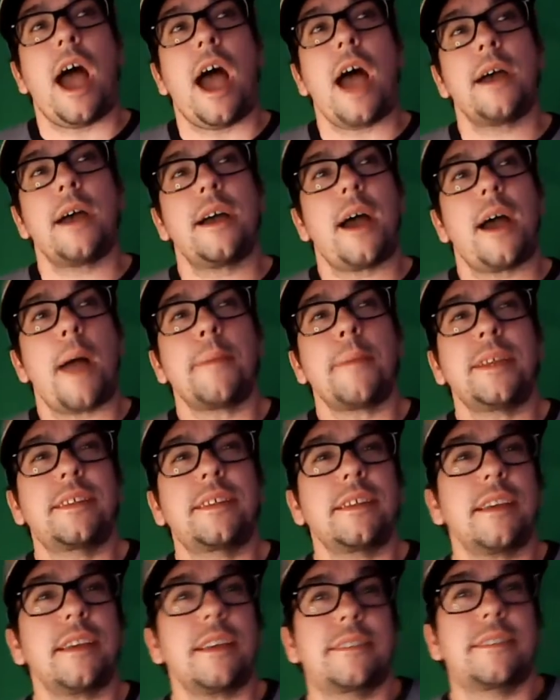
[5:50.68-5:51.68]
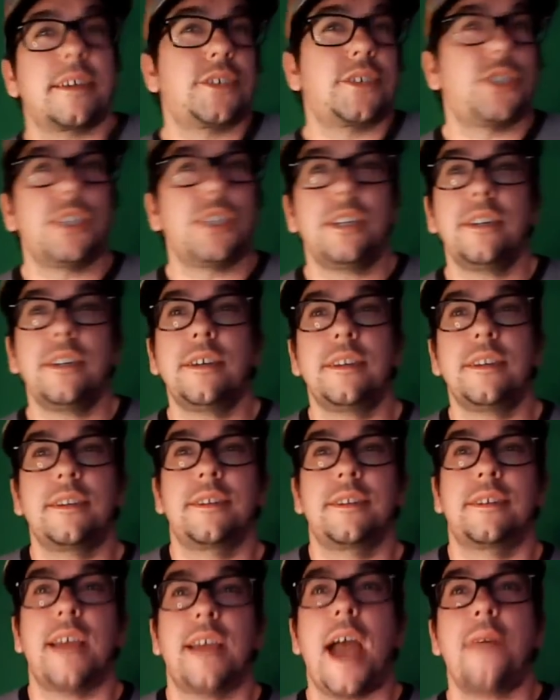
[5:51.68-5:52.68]
does she
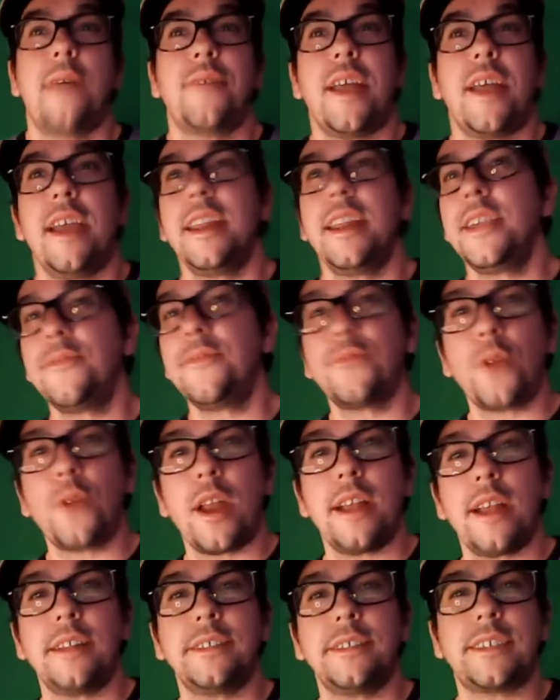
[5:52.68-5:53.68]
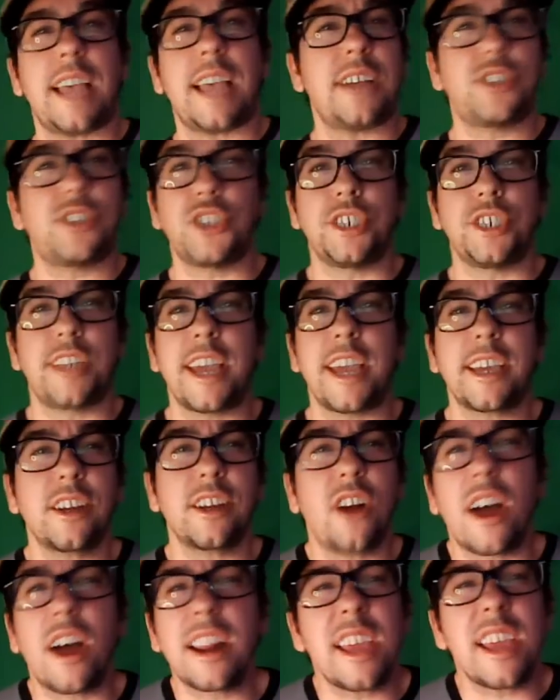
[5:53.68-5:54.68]
have any friends? Has she
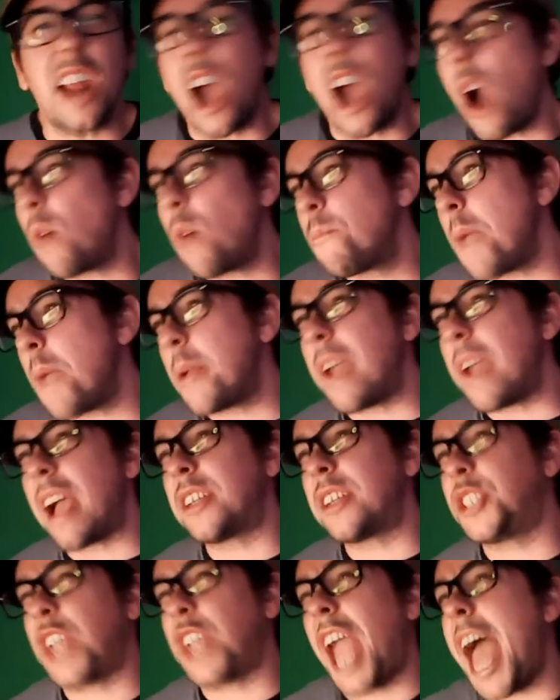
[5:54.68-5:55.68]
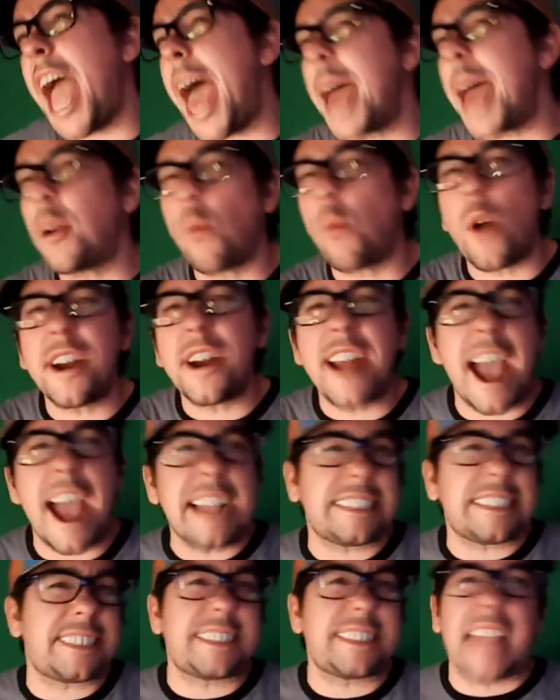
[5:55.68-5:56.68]
taken on, you know, maybe has she had a one
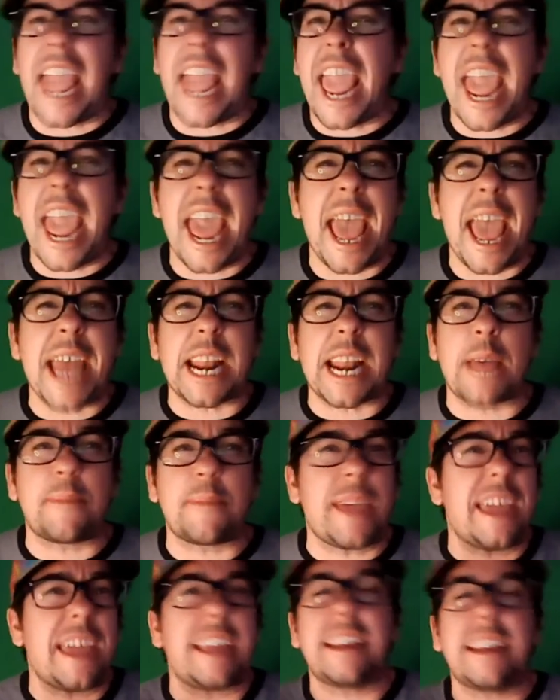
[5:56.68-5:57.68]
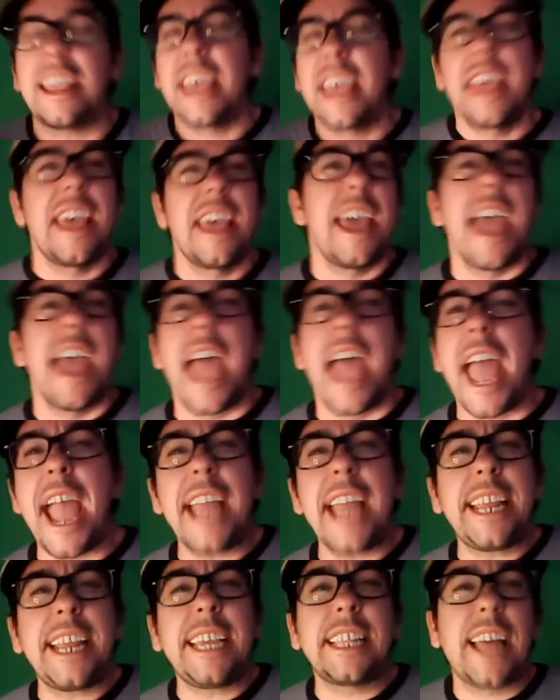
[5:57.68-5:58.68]
night stand? I mean,
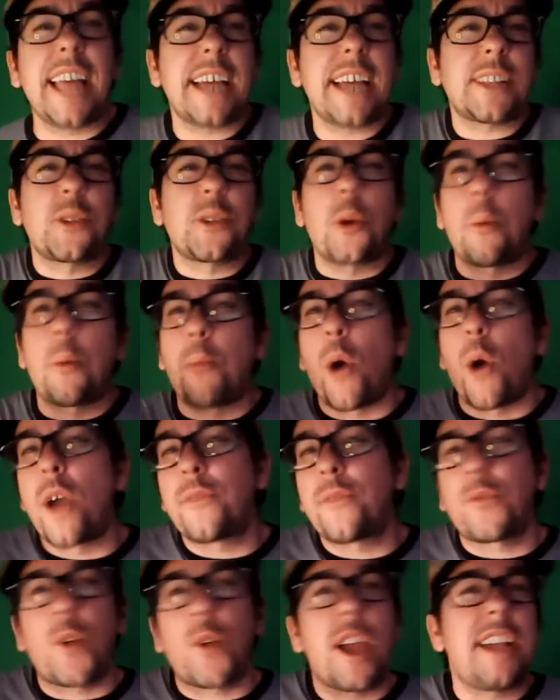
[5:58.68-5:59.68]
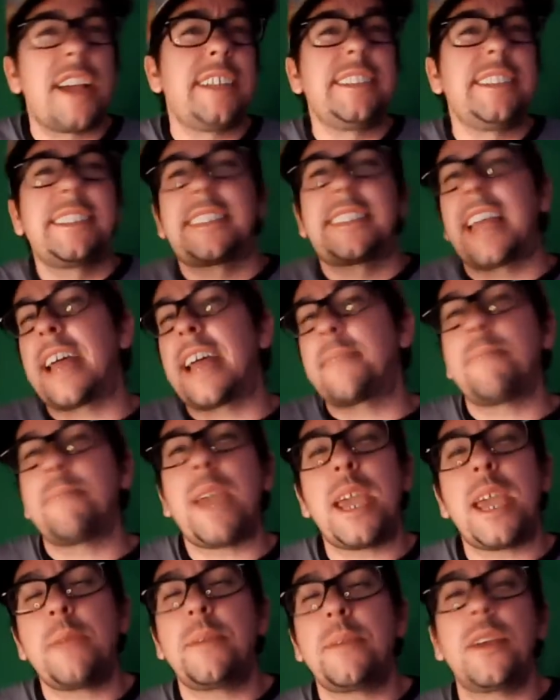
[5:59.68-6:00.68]
any like little boyfriends that
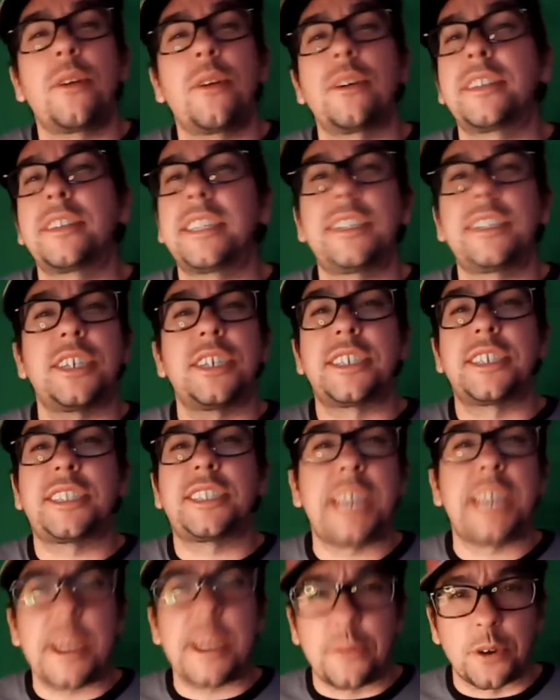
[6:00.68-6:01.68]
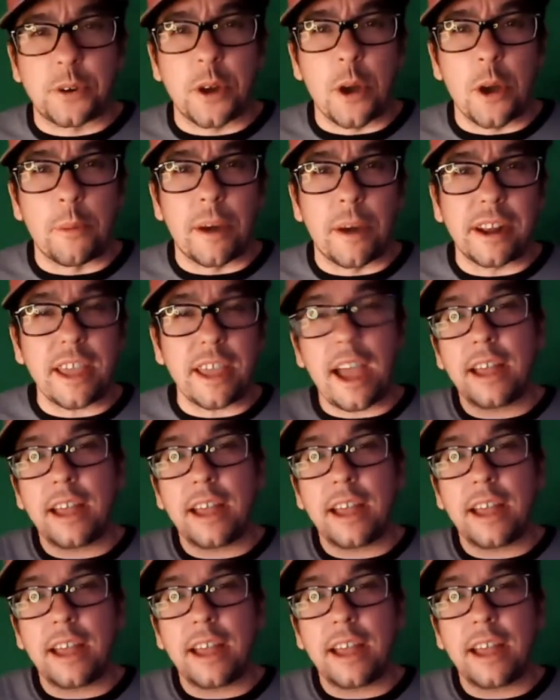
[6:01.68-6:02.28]
maybe, or is it just Steve or nobody?